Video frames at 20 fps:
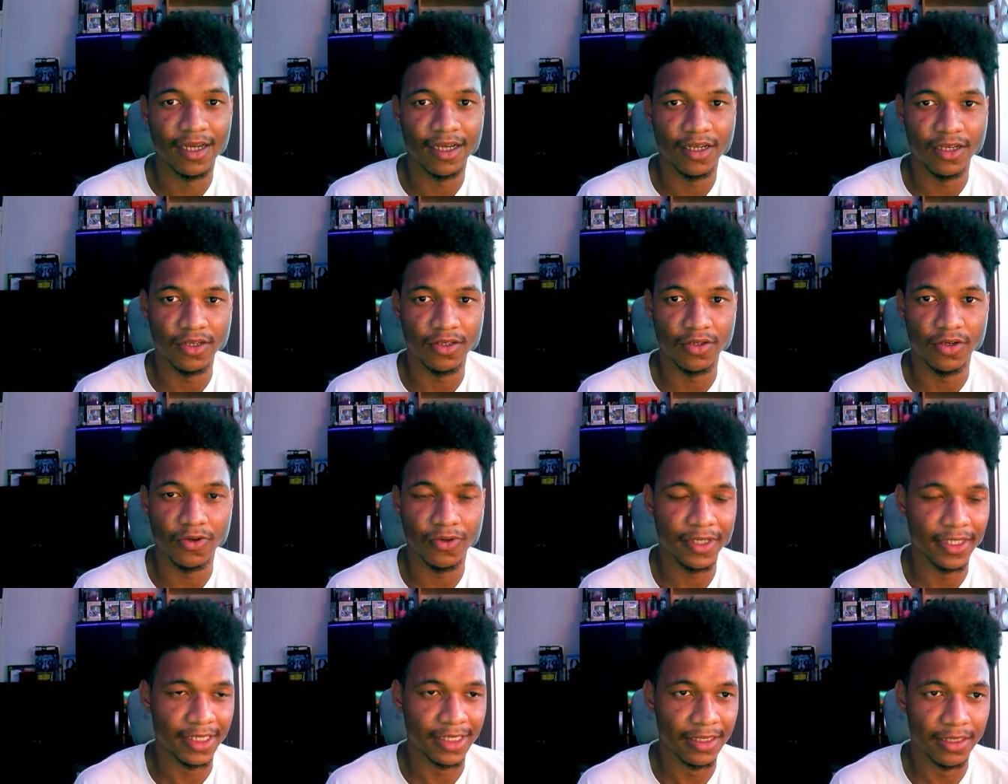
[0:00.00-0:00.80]
you know
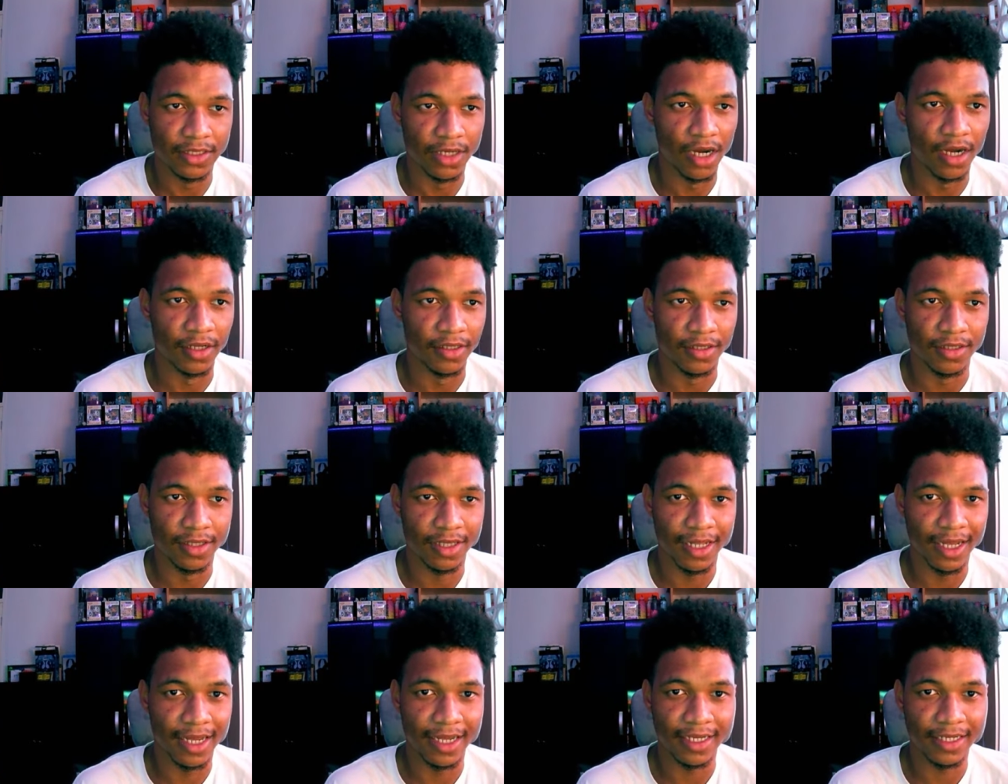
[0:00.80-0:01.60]
he's done
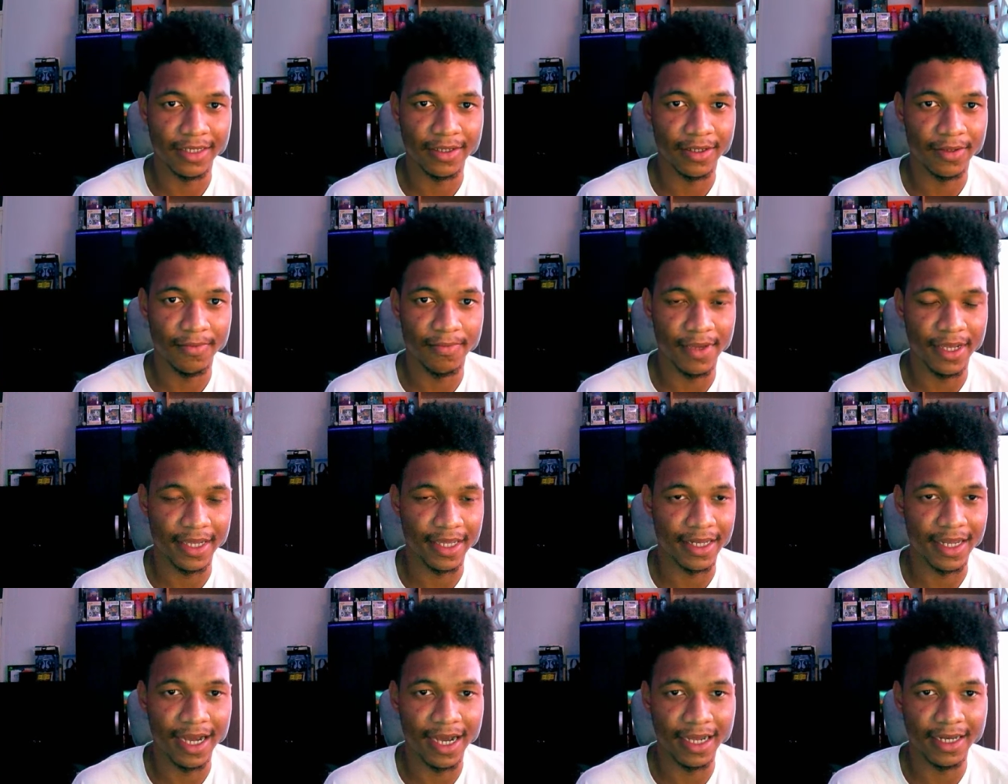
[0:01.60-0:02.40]
like making
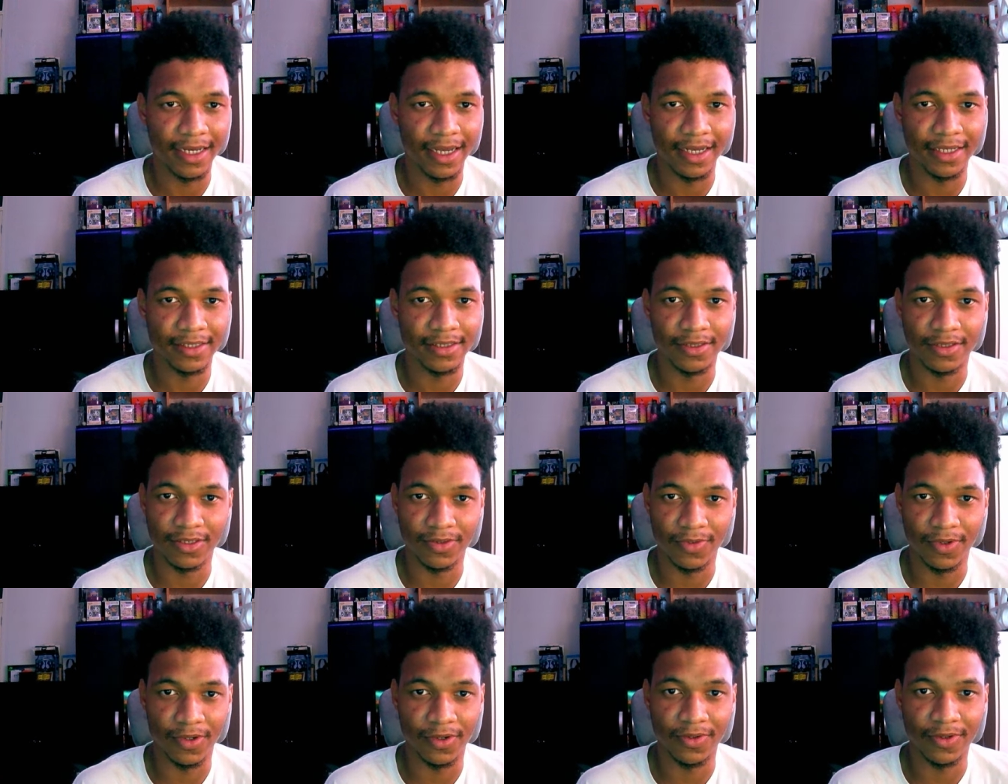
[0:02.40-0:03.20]
highlights as
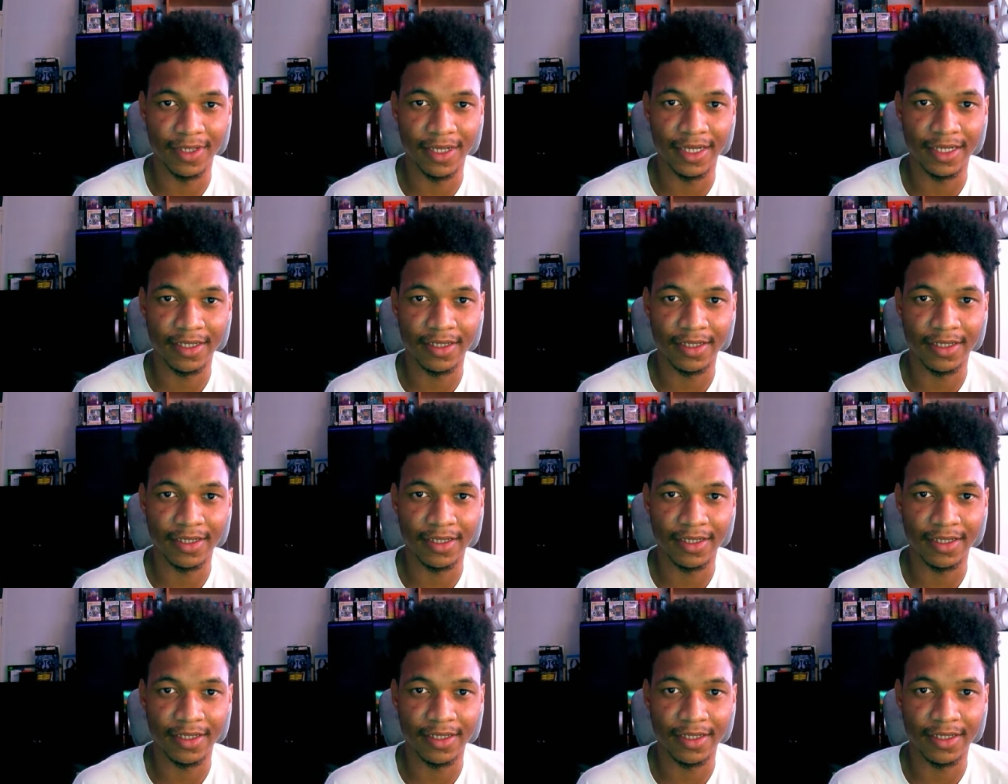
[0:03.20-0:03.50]
well like